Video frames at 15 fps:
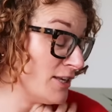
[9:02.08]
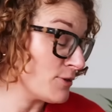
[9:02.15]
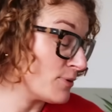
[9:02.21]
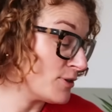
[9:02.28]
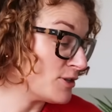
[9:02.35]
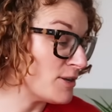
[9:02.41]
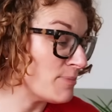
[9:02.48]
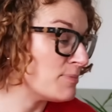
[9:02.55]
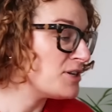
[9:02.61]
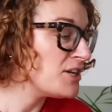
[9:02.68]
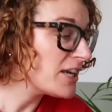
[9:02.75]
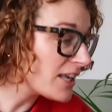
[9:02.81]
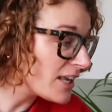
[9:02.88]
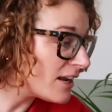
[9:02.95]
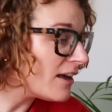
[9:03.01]
these ones in
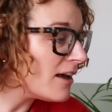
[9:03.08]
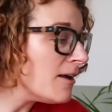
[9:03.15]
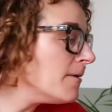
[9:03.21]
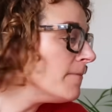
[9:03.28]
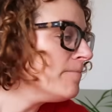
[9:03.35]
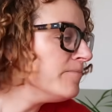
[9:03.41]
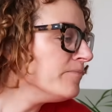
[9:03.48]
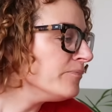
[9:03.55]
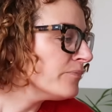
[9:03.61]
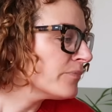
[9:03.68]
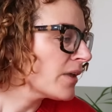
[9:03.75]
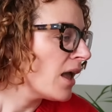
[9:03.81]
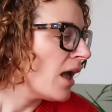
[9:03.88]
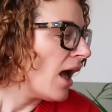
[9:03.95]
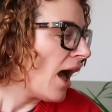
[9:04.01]
particular.
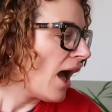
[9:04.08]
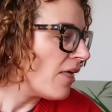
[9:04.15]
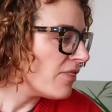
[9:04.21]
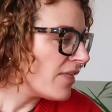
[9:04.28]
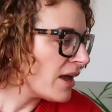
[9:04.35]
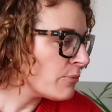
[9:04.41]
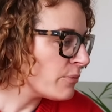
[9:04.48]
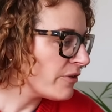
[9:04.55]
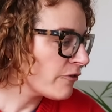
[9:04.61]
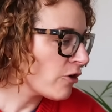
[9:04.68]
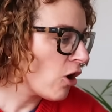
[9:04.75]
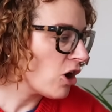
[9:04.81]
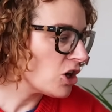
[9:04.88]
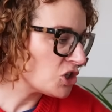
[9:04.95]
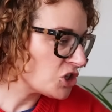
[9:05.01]
And then we've
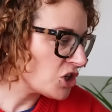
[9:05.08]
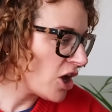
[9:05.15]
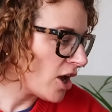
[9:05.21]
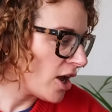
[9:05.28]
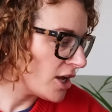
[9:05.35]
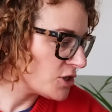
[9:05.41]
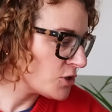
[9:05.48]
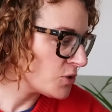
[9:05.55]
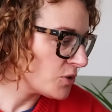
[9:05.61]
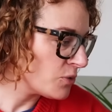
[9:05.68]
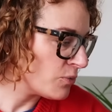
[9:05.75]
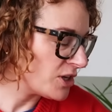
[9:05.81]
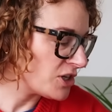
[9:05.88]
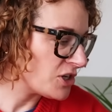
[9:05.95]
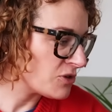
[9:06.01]
got a shirt,
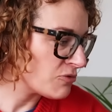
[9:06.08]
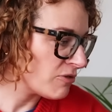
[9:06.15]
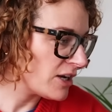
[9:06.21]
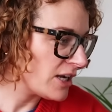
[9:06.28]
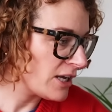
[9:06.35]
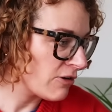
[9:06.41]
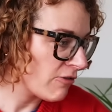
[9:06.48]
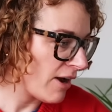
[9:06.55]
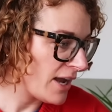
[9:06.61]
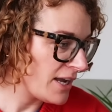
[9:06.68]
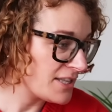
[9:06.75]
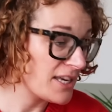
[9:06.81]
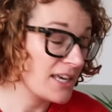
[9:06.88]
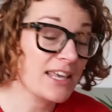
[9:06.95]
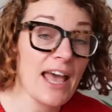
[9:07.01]
which is really
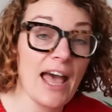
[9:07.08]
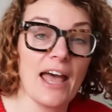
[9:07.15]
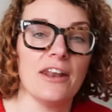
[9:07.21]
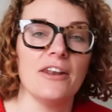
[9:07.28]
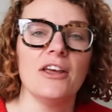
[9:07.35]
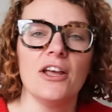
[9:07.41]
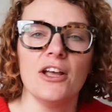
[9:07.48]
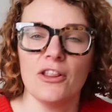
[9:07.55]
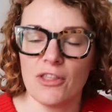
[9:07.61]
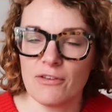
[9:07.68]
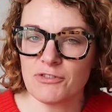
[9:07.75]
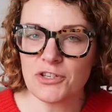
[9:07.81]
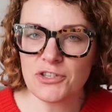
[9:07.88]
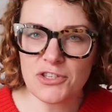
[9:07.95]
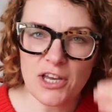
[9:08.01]
great. Again, they've
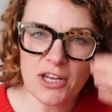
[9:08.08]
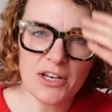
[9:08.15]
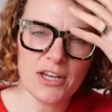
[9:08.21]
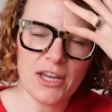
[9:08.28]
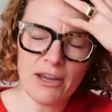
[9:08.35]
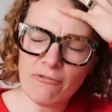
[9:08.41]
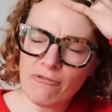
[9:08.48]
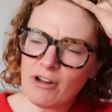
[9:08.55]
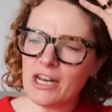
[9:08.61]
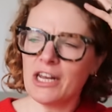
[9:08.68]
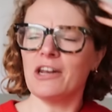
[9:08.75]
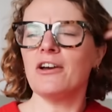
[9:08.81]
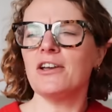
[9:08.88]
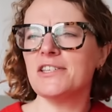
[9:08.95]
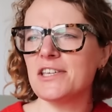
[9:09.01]
just done it really
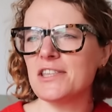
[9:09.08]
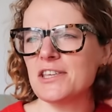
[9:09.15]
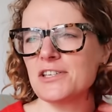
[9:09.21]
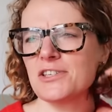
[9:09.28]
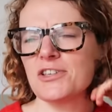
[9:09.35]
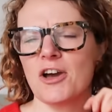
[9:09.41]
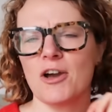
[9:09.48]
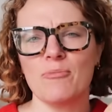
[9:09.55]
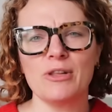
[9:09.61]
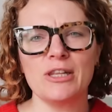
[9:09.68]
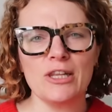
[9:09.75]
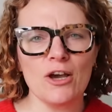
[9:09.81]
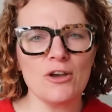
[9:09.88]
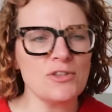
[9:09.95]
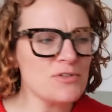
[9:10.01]
nicely this time with
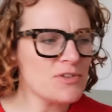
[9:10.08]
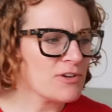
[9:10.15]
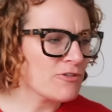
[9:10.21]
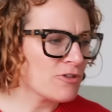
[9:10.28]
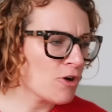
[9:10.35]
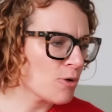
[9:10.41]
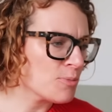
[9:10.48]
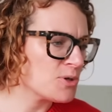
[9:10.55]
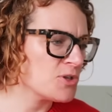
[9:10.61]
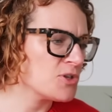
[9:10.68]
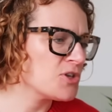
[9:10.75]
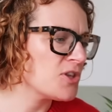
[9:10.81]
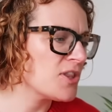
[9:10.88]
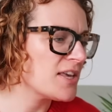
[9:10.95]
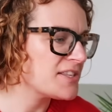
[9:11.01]
loads of different options.
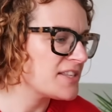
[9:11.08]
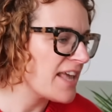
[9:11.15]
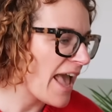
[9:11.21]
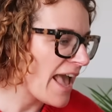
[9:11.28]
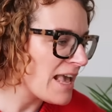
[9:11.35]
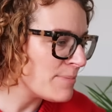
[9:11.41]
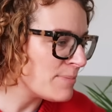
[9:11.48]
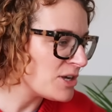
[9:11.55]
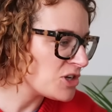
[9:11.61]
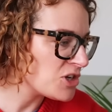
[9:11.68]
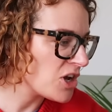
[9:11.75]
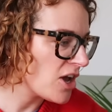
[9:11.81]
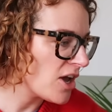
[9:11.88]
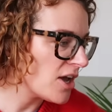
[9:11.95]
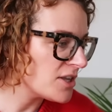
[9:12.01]
So there's the Amy
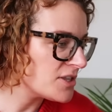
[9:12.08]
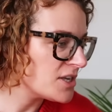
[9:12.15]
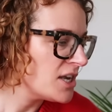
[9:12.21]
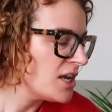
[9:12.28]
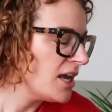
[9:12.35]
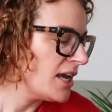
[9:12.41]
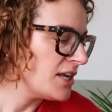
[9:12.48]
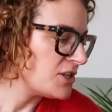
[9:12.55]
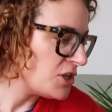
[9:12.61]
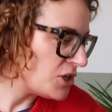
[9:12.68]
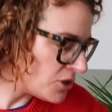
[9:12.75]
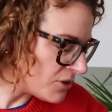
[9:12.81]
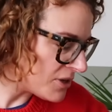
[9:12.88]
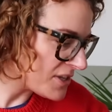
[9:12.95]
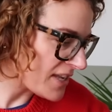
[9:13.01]
shirt. It's a
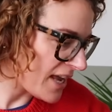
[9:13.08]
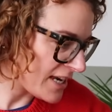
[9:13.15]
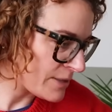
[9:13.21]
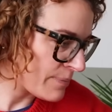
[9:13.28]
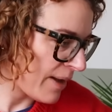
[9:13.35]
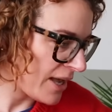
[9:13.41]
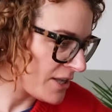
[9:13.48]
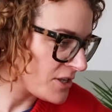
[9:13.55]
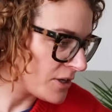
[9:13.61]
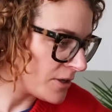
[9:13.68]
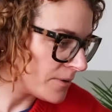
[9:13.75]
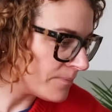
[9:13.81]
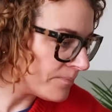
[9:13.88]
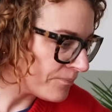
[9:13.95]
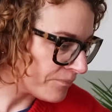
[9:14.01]
unisex
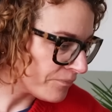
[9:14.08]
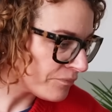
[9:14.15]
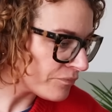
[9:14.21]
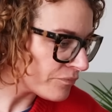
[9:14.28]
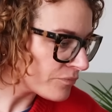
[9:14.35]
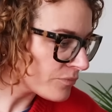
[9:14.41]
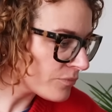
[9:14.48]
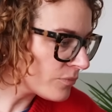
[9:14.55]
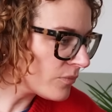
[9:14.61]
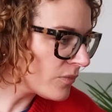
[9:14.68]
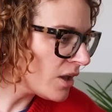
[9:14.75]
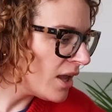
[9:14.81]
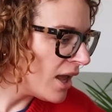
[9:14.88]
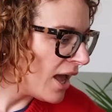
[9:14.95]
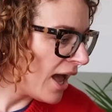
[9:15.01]
pattern.
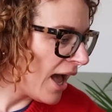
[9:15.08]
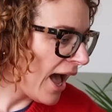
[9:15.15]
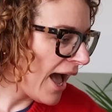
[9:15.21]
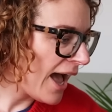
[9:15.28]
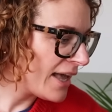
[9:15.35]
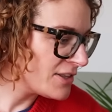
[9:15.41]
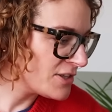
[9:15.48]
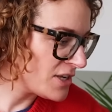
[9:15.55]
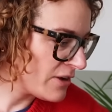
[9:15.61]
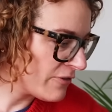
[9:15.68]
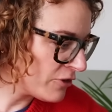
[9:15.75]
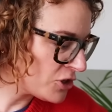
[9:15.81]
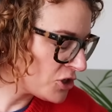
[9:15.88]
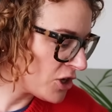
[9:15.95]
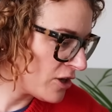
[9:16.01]
And if
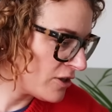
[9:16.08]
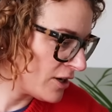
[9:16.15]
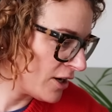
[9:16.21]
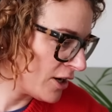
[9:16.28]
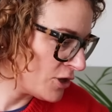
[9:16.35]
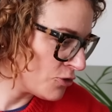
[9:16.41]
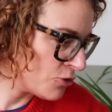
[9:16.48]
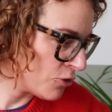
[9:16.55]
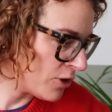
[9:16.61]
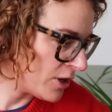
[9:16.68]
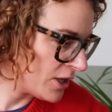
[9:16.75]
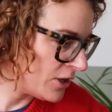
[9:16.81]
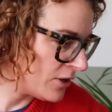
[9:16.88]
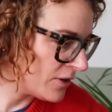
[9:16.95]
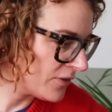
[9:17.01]
I show you the line
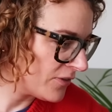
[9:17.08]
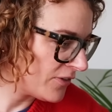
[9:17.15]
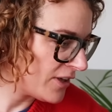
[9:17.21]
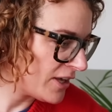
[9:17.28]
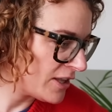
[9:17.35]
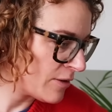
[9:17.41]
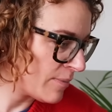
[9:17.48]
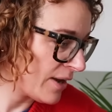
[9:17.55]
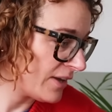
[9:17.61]
drawing, you can see that